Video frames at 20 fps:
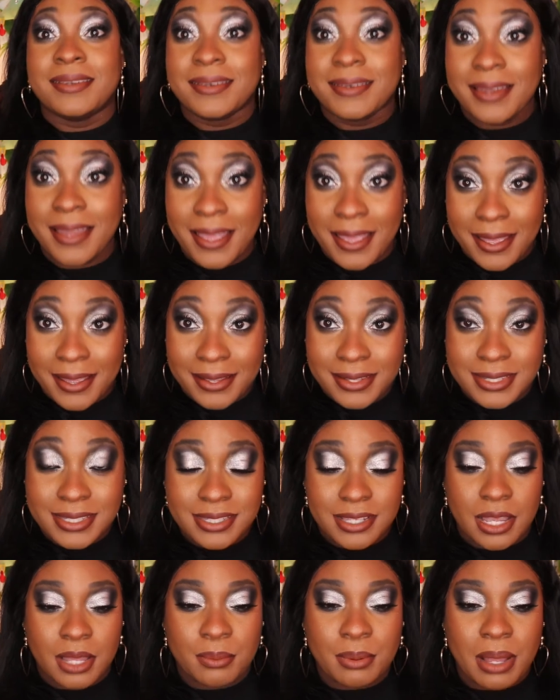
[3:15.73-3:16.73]

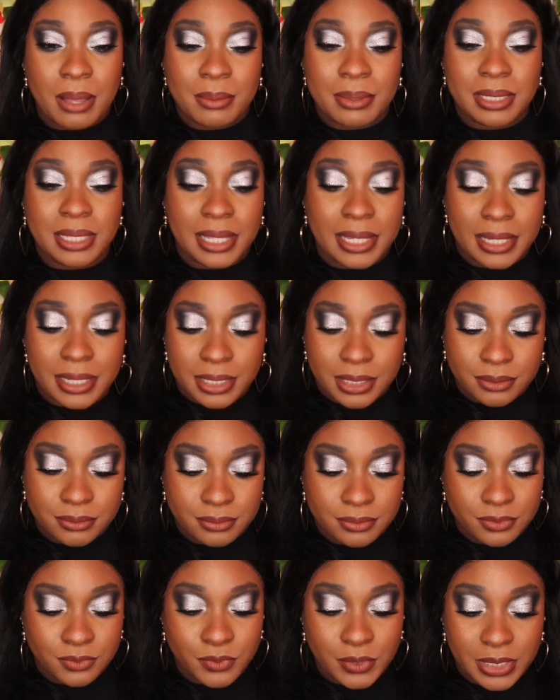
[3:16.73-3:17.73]
Next, y'all probably like,
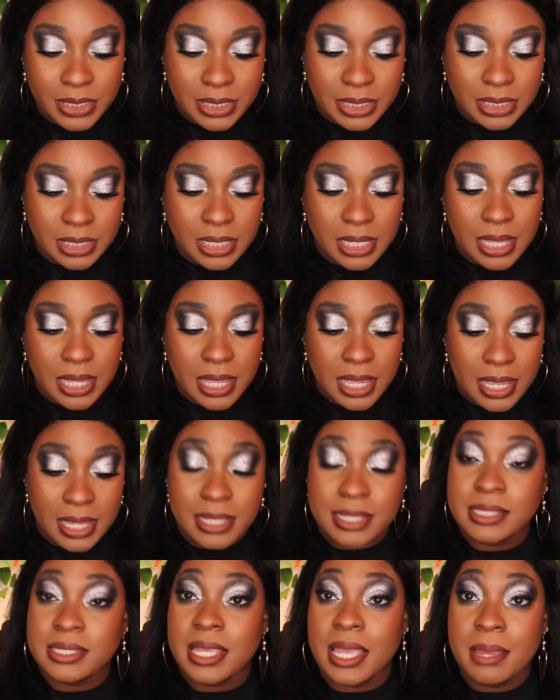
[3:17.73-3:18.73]
really,
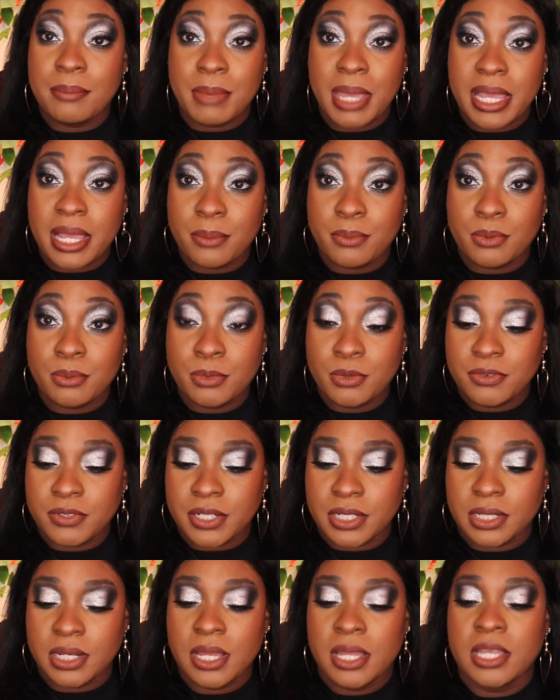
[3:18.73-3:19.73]
is a makeup
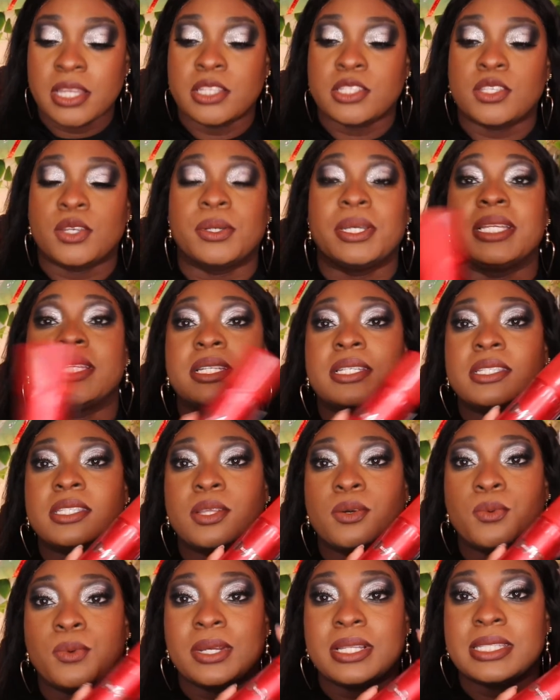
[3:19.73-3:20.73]
remover. So it is
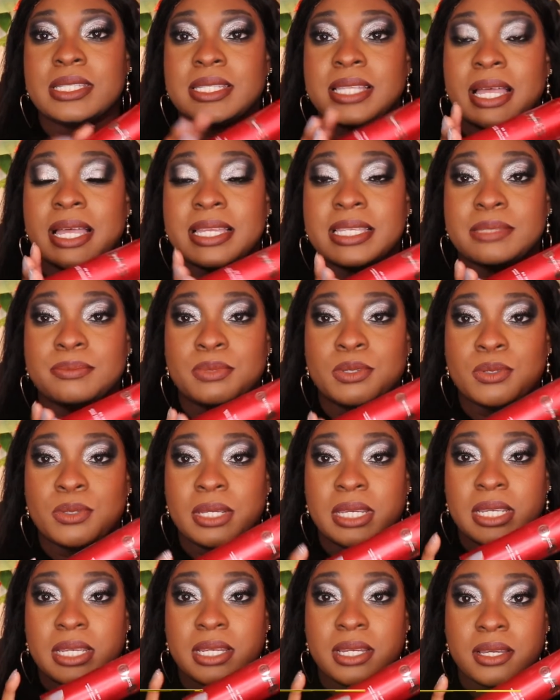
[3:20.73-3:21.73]
the One Size
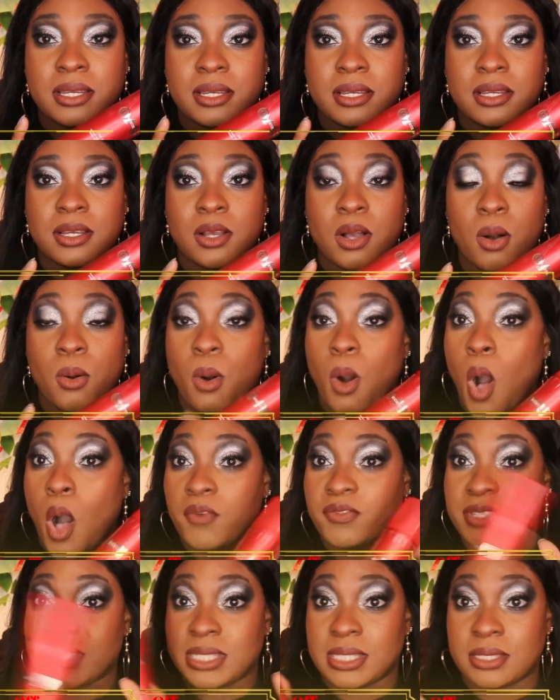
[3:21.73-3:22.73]
Beauty Go
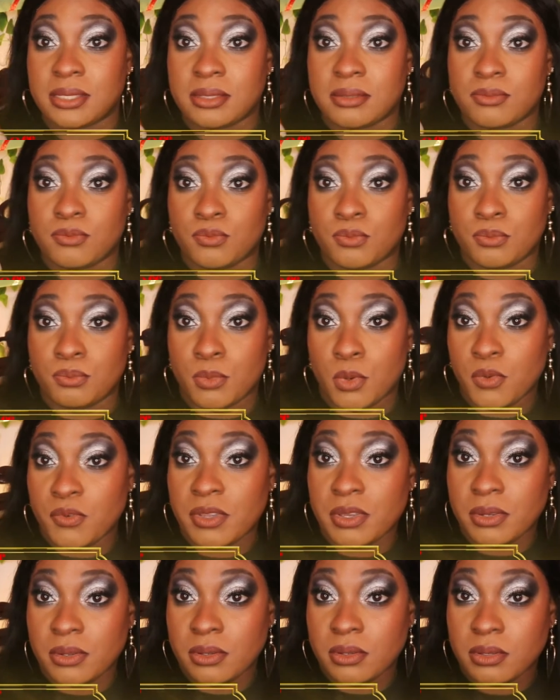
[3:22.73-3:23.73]
Off
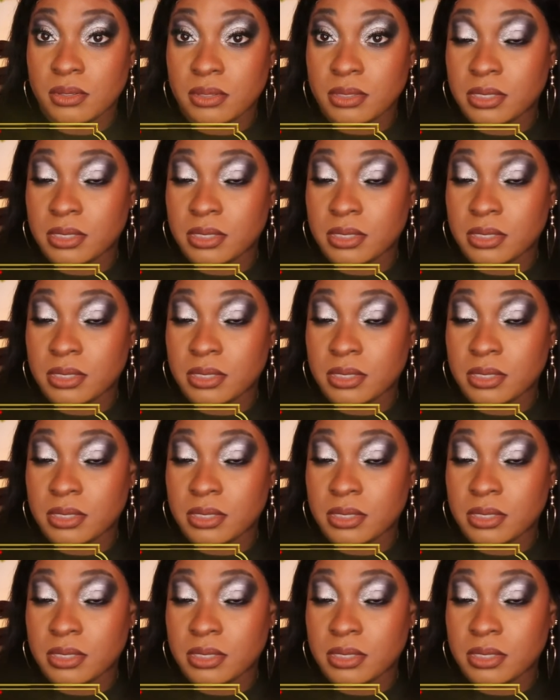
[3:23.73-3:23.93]
Moving